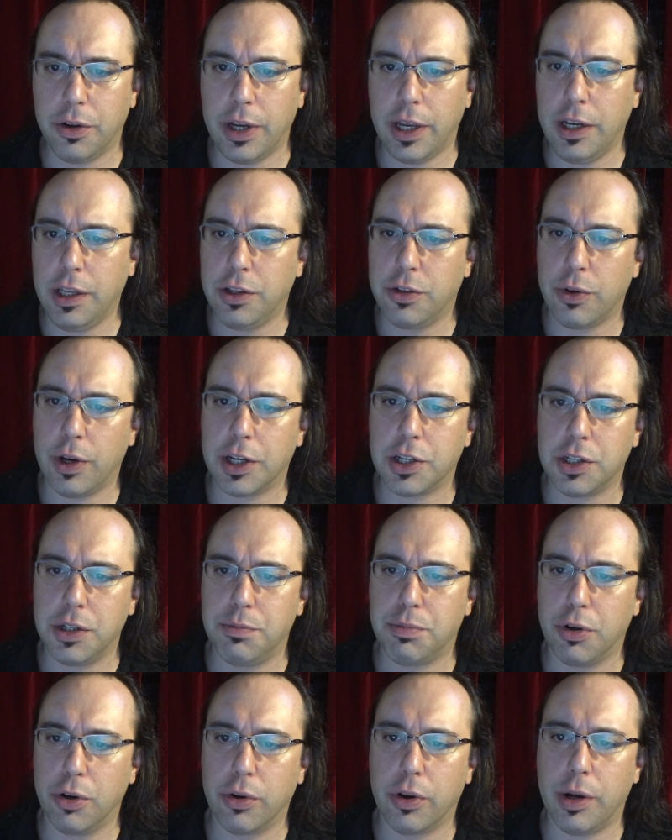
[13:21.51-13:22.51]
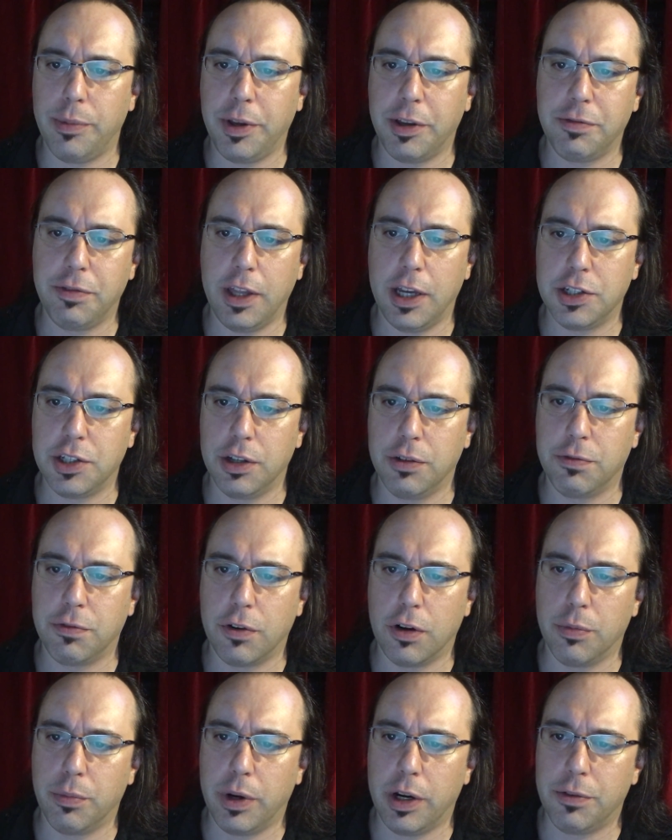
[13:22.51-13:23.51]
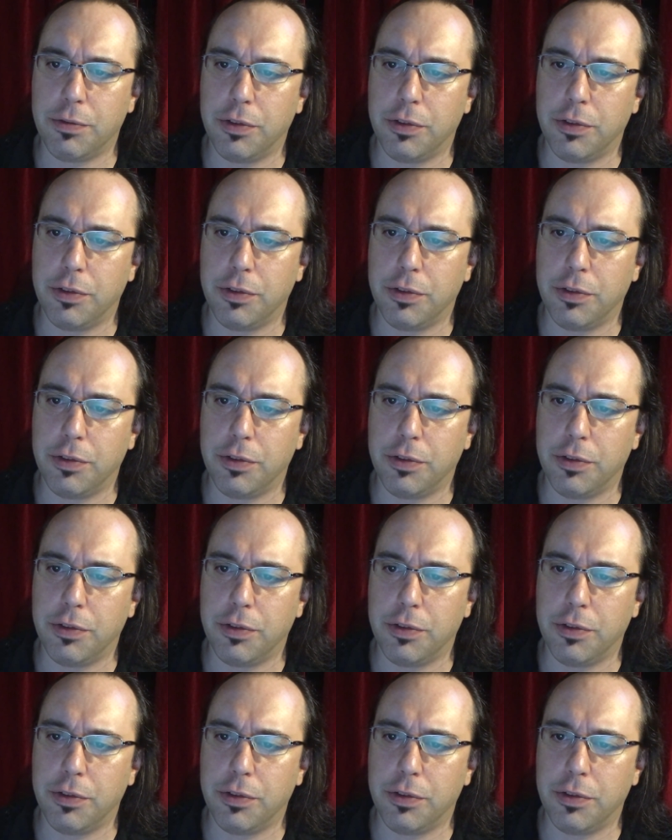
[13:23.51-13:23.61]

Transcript: any direction programming flashing firmware